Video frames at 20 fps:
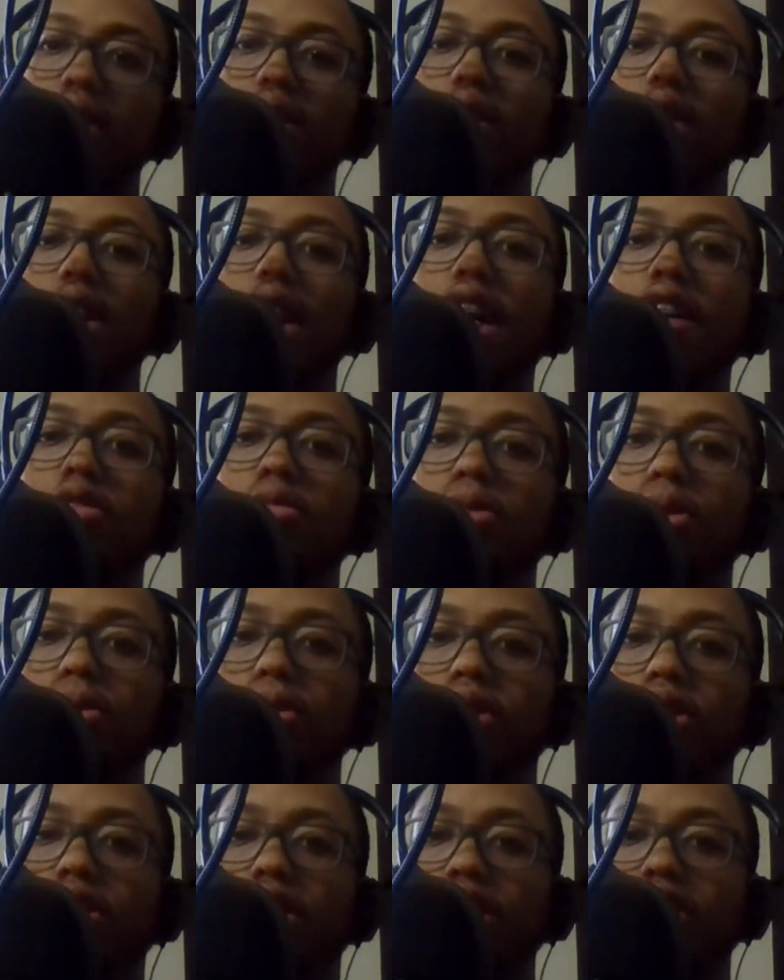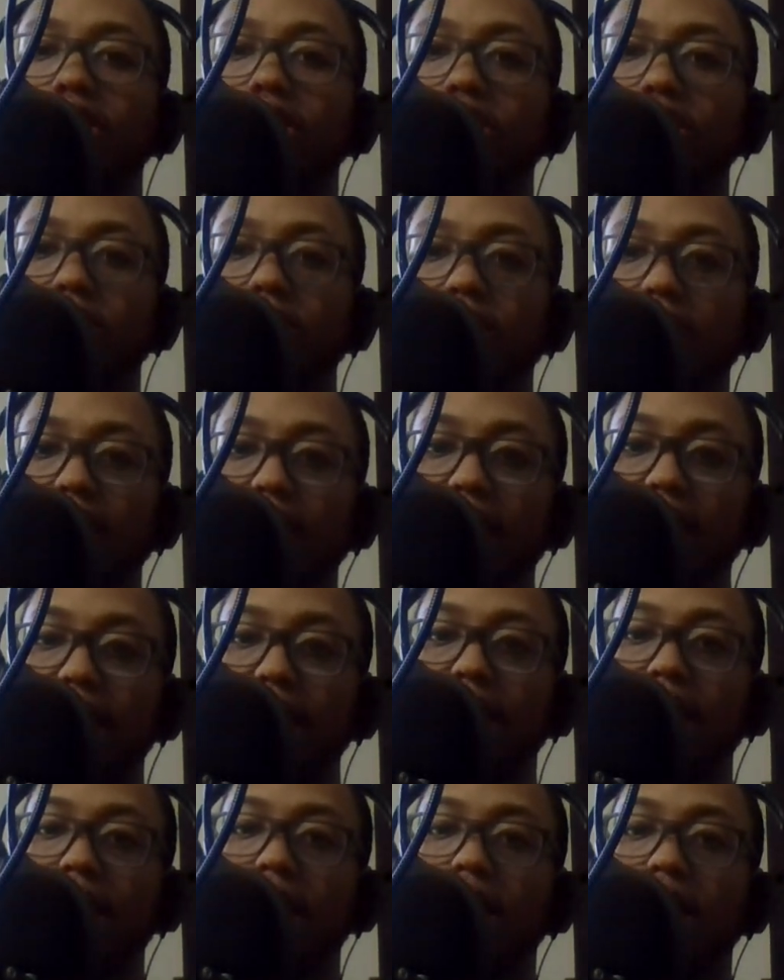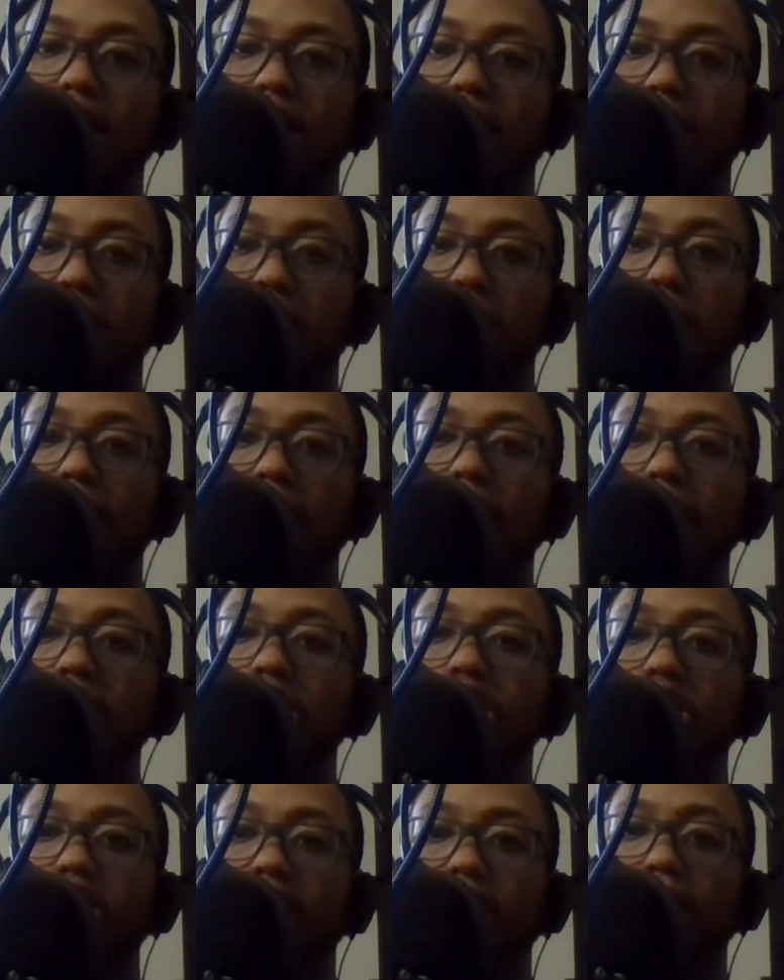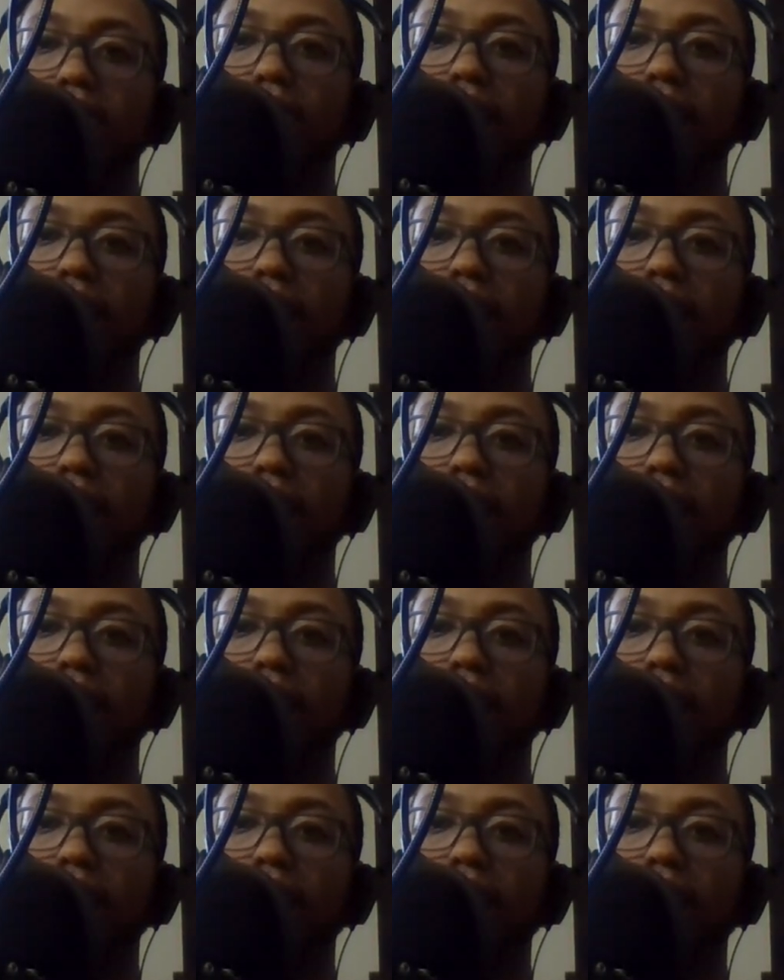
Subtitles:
Now we're moving on to the Rangers and